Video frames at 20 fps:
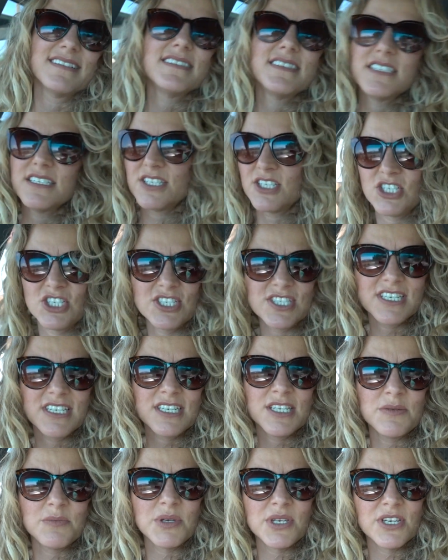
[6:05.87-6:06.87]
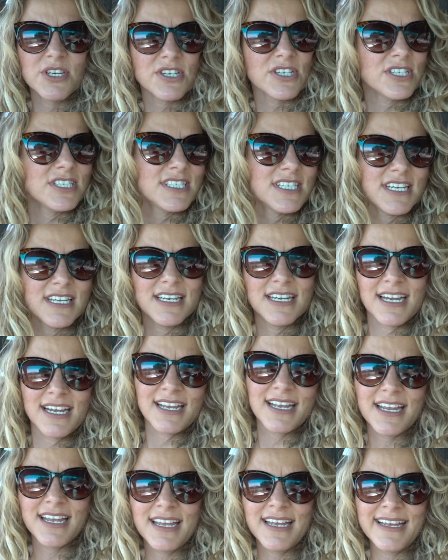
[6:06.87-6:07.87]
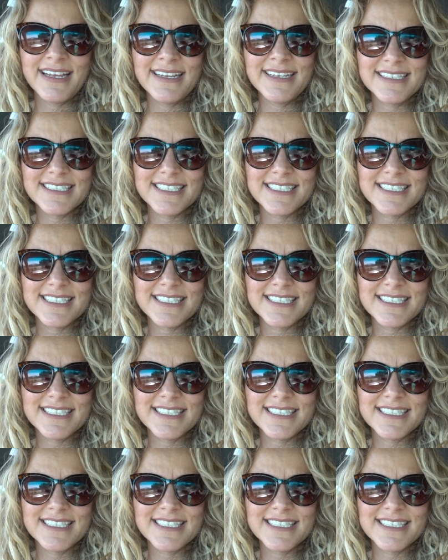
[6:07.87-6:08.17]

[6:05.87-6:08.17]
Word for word: Dinner's gonna be good tonight.